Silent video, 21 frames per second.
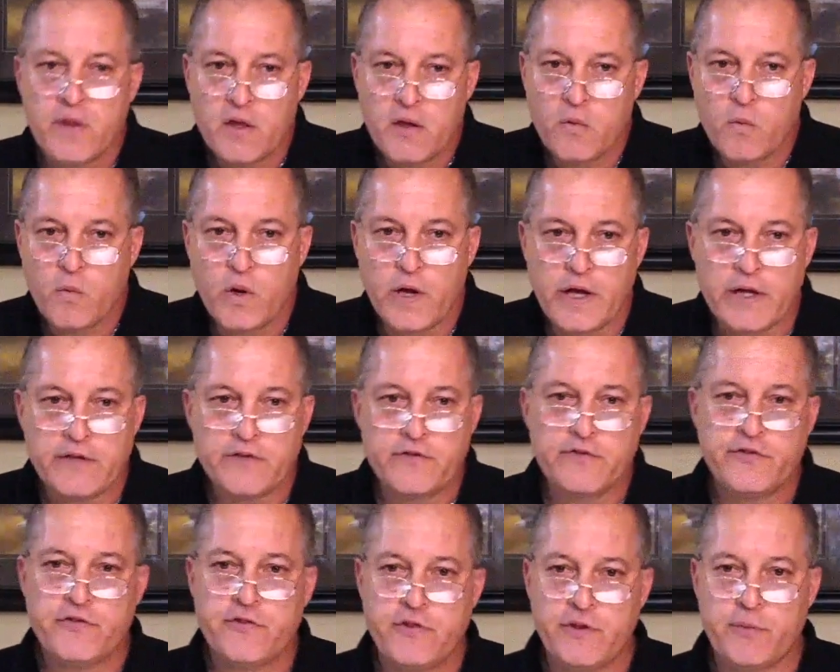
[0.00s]

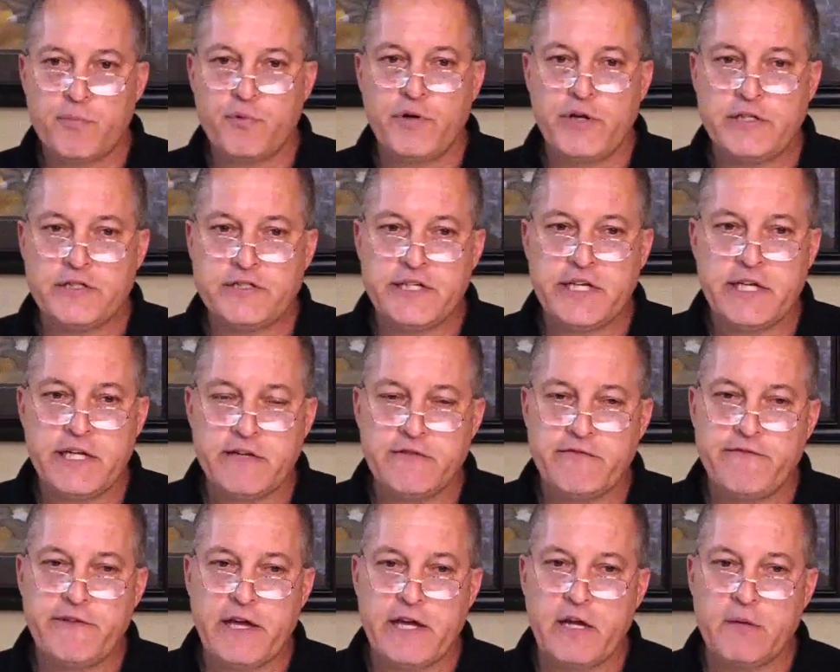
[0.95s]
was the priest getting
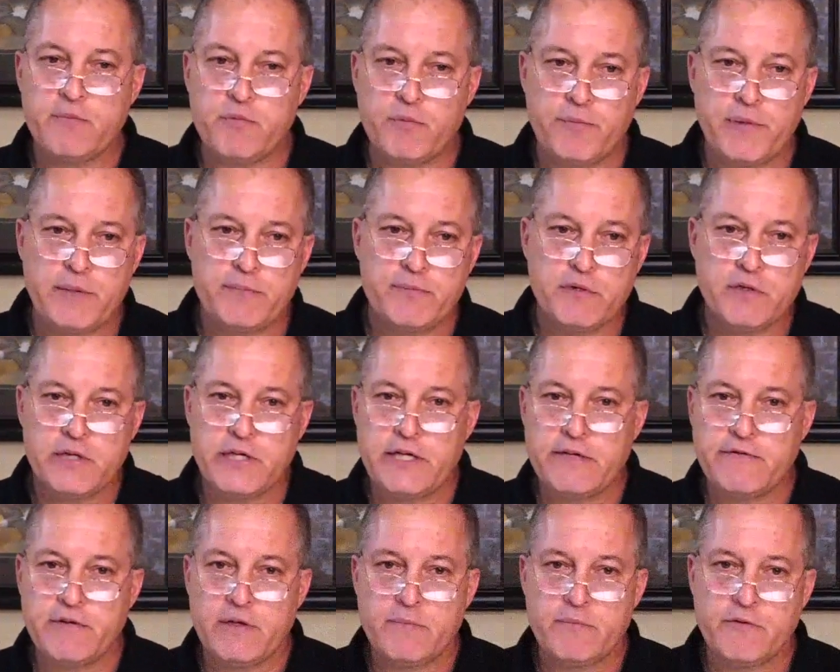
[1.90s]
fed up with people
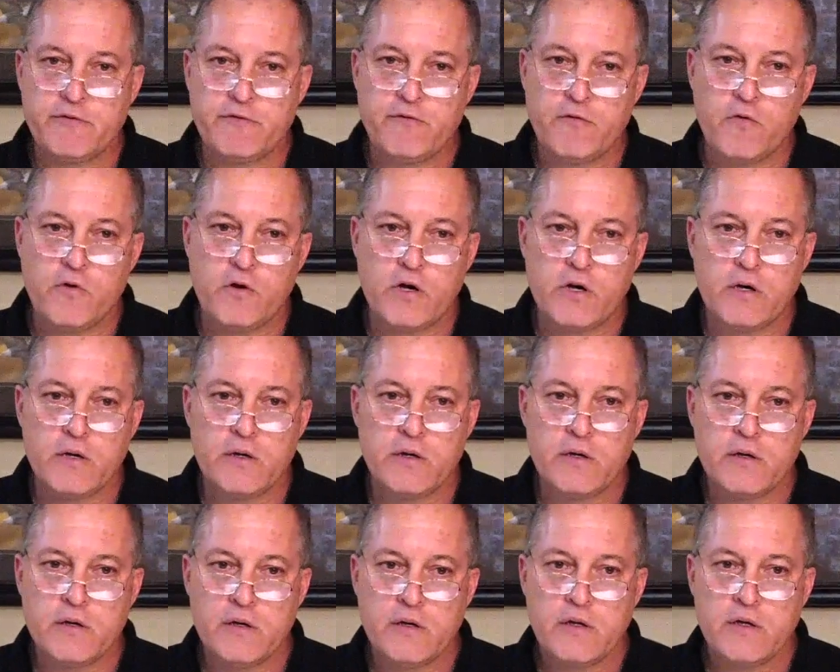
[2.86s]
leaving before
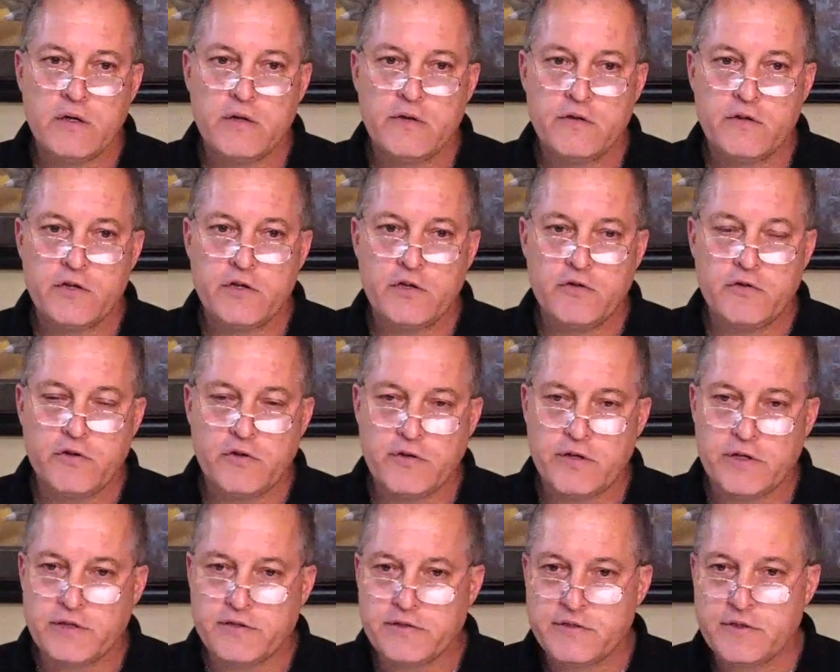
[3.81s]
the
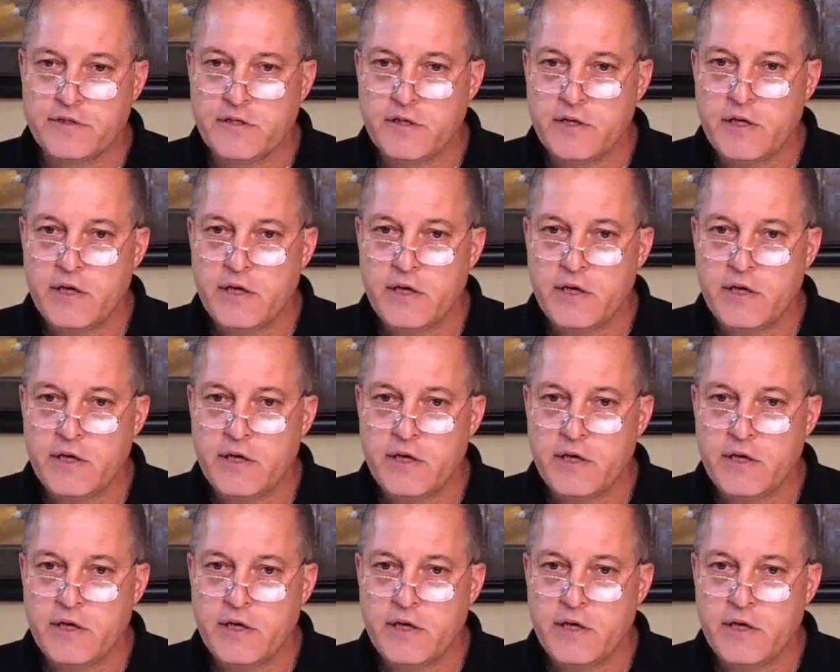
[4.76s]
Eucharist.